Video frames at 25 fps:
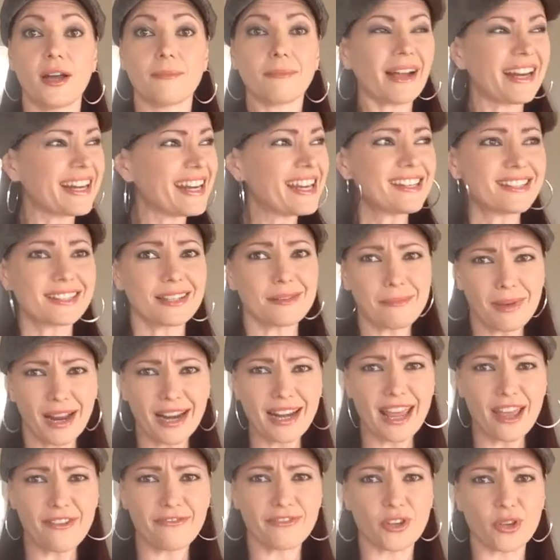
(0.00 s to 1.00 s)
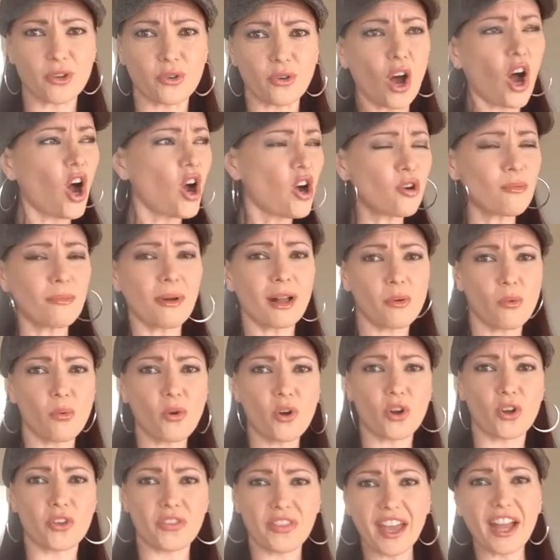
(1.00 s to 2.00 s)
My niece and my nephew, oh my
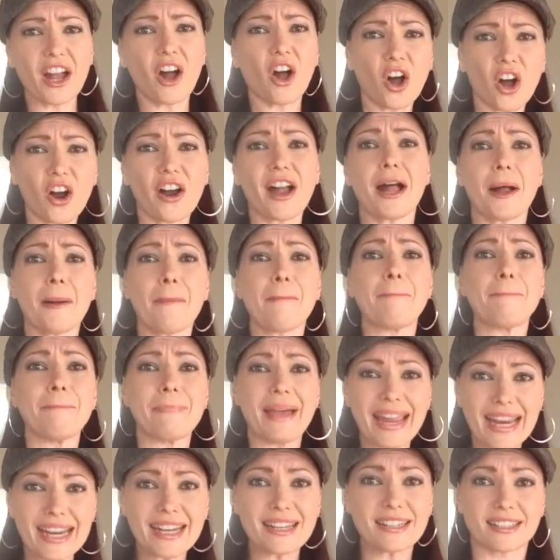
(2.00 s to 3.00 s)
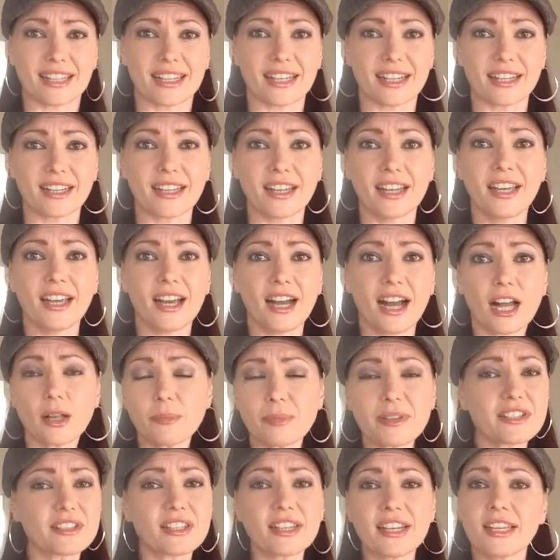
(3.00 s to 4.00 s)
word, they are amazing. I'll
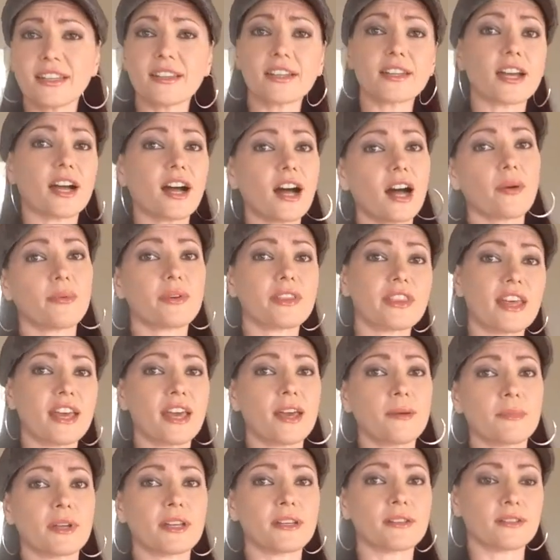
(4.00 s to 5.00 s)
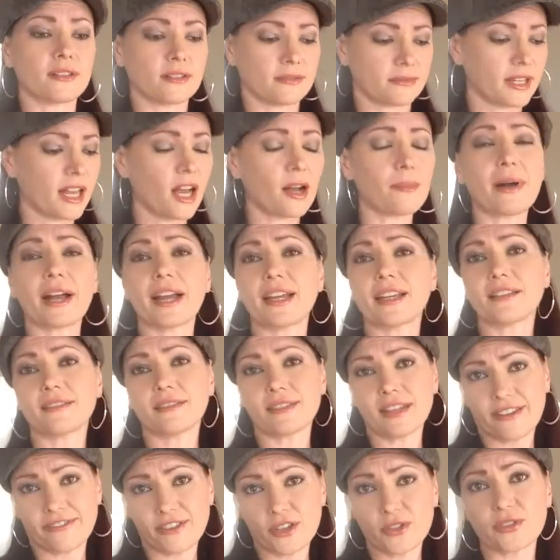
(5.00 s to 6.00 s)
be sitting in the car with them, and now my
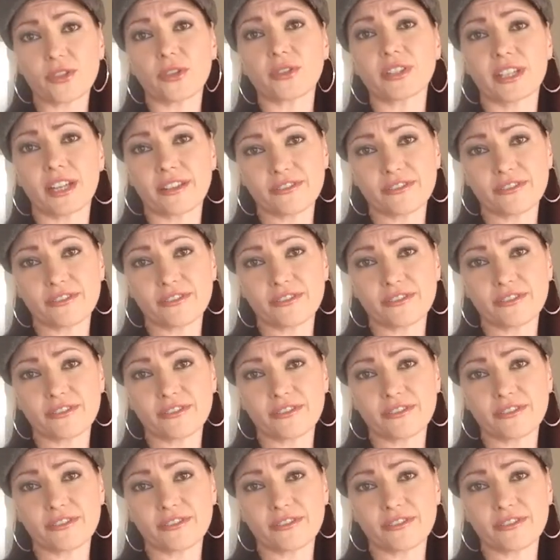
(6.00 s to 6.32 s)
nephew's old